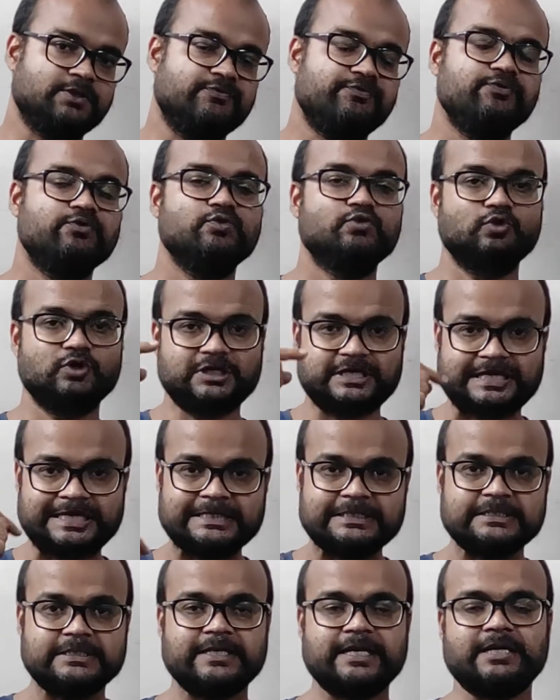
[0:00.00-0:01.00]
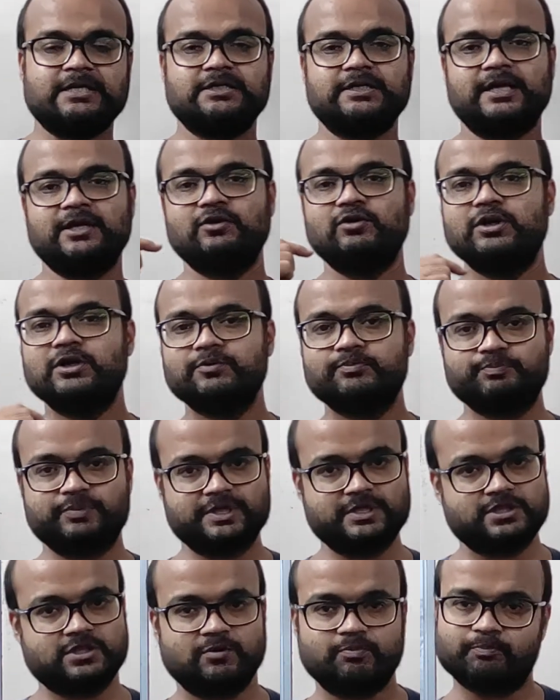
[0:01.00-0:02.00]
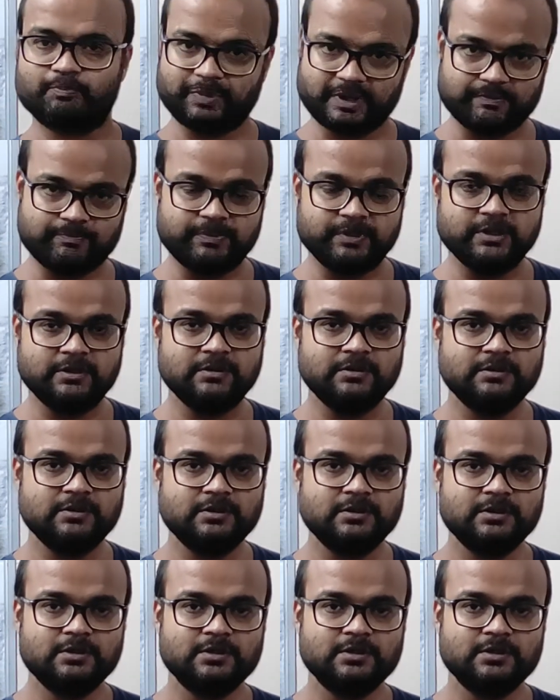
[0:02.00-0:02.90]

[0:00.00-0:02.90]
If you rotate a rectangular piece of paper